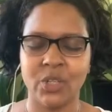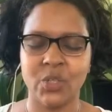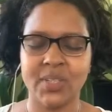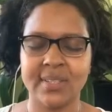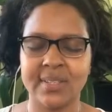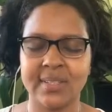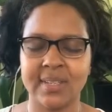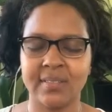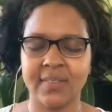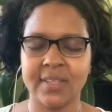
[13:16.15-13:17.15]
just to
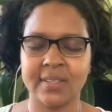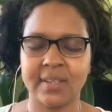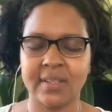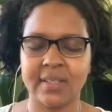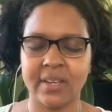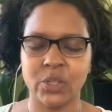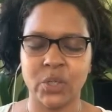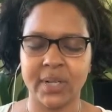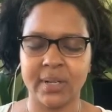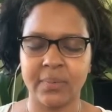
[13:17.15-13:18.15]
see if there's any
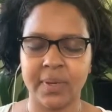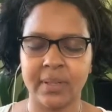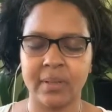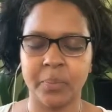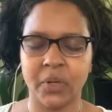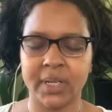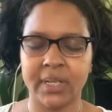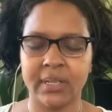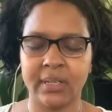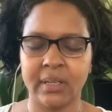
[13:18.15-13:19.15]
tension anywhere in the
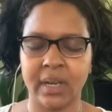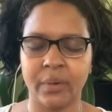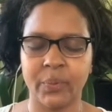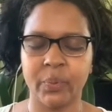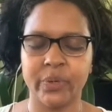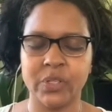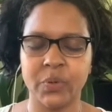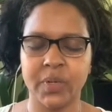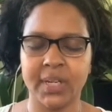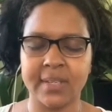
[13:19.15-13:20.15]
body and we want
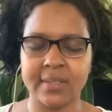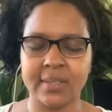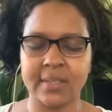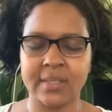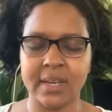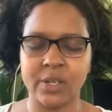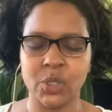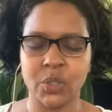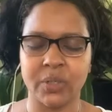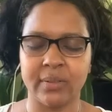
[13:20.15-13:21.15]
to release this
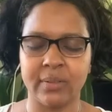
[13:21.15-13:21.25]
tension.